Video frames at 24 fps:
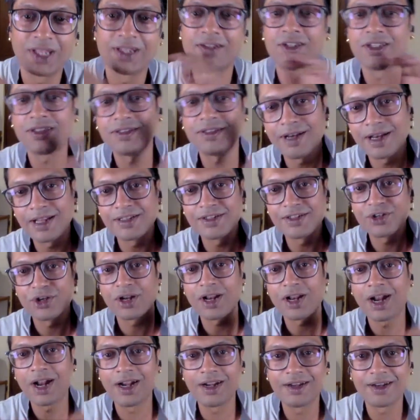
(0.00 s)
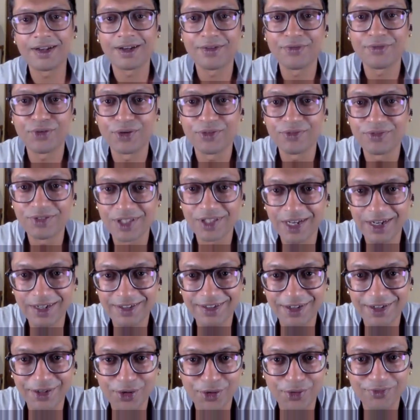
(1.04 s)
Can just raise your hand if you have
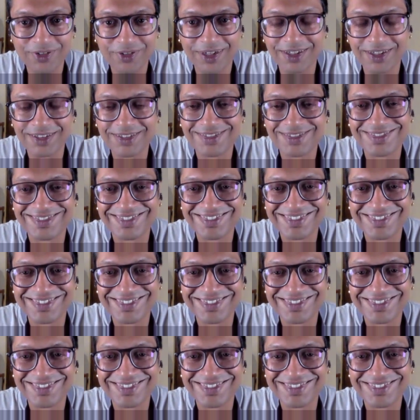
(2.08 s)
selected your friend.